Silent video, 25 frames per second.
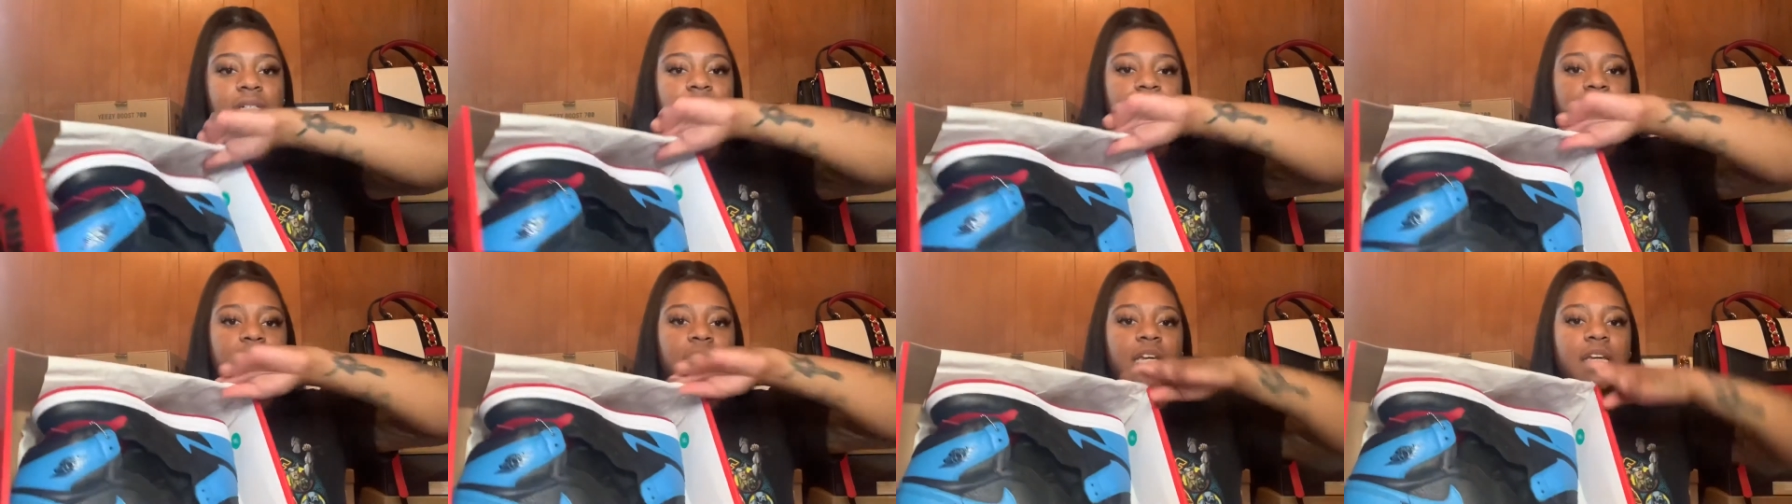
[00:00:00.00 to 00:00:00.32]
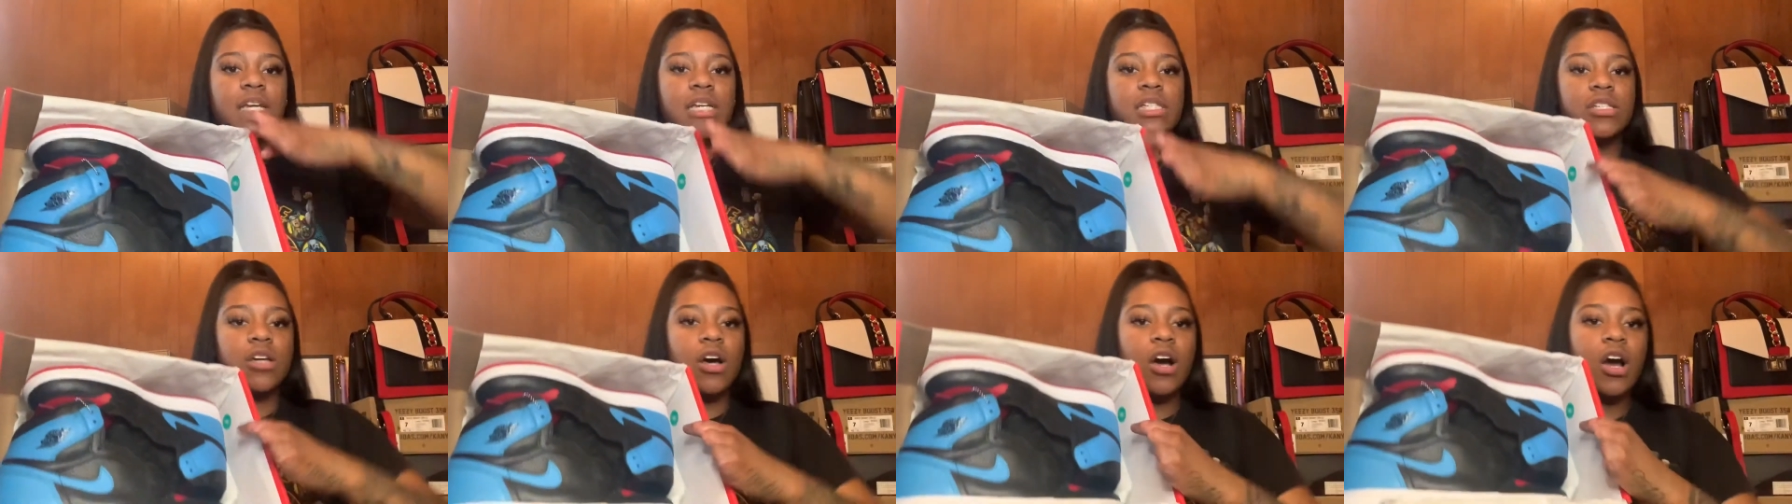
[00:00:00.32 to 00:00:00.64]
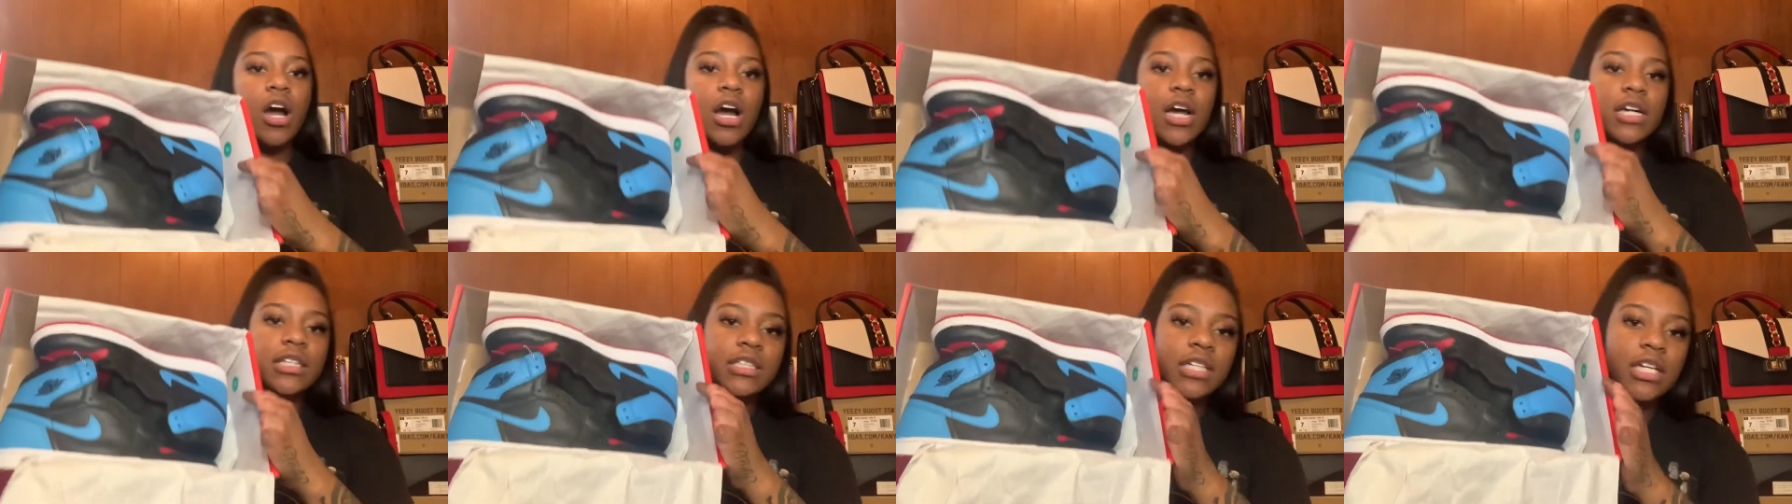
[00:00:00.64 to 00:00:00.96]
These
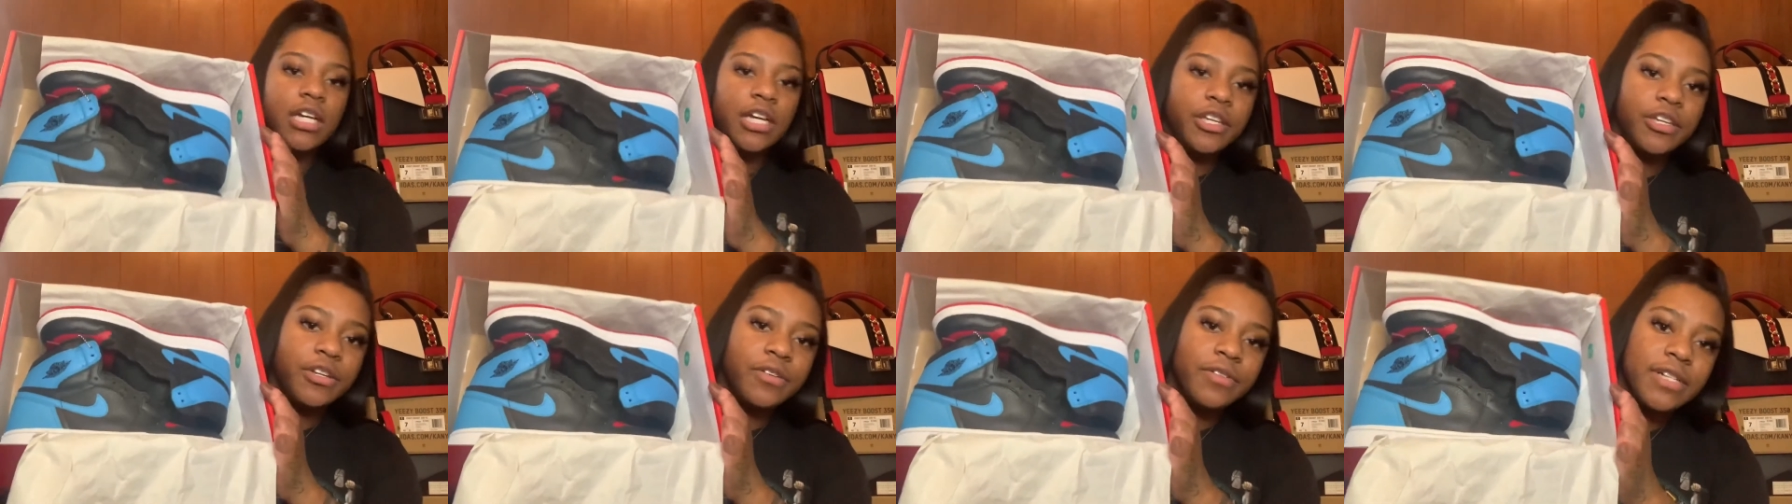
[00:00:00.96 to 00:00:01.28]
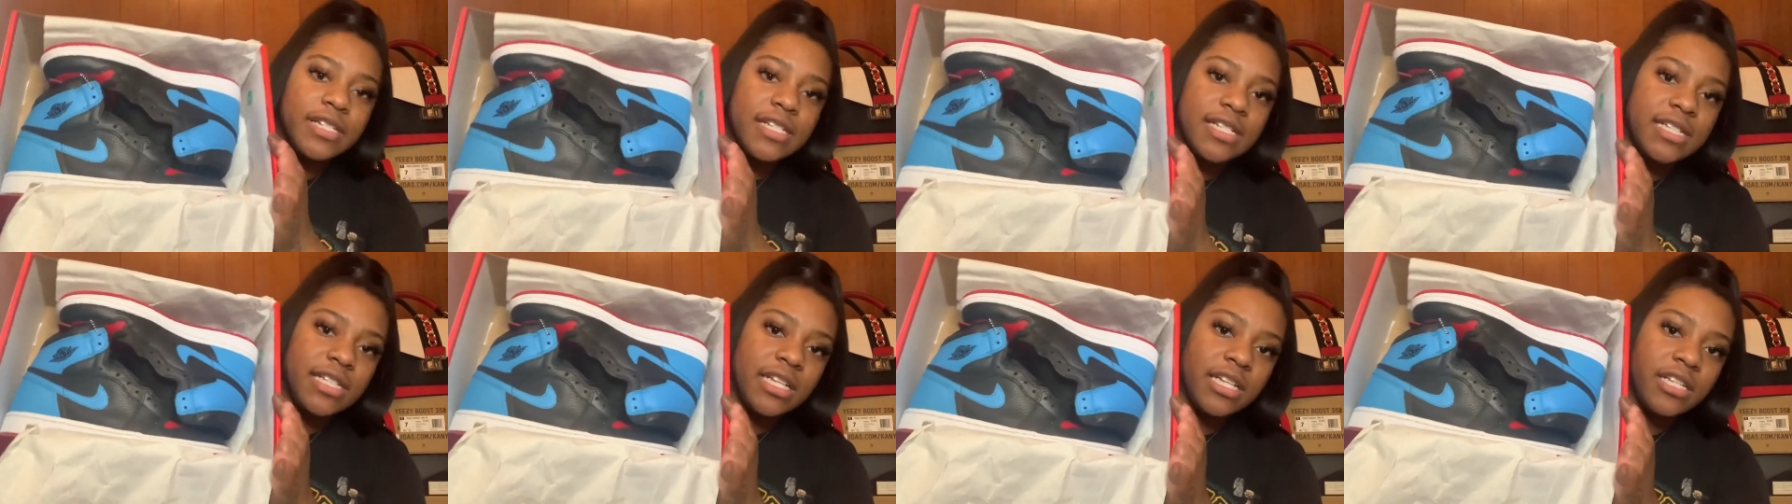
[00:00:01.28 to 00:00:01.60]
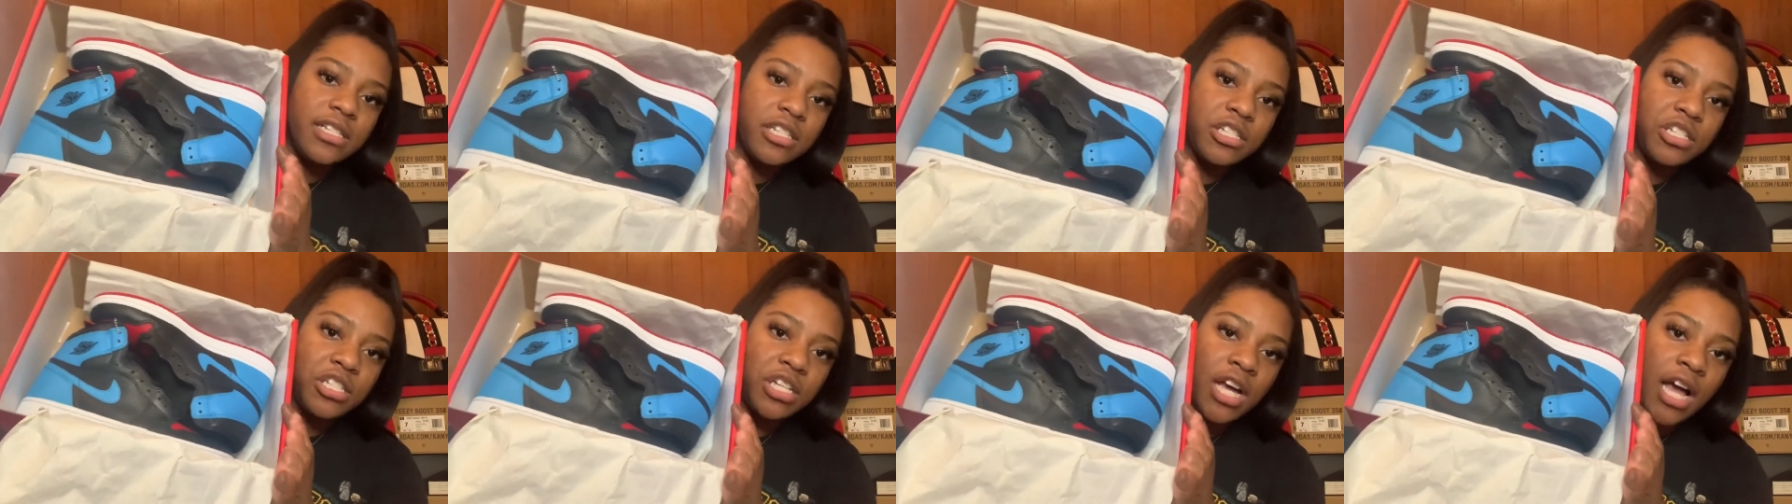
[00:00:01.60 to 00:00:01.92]
are the UNC
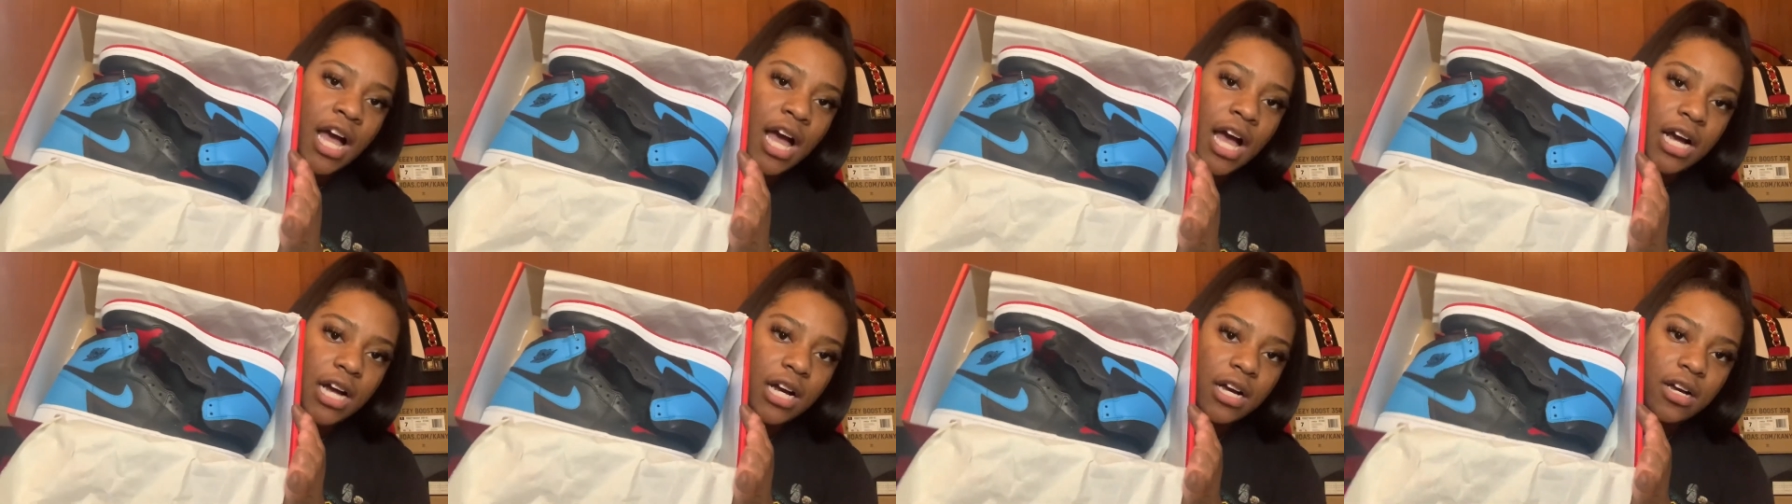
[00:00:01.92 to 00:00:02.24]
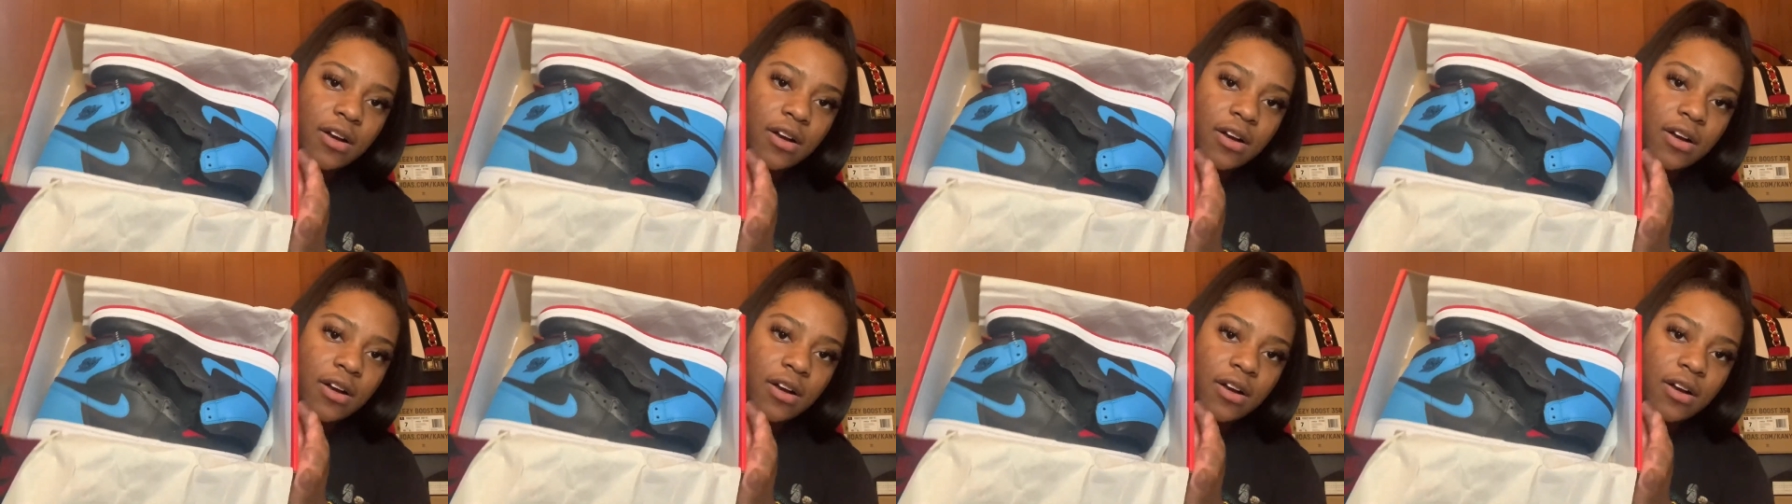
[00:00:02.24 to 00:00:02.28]
to Chicago.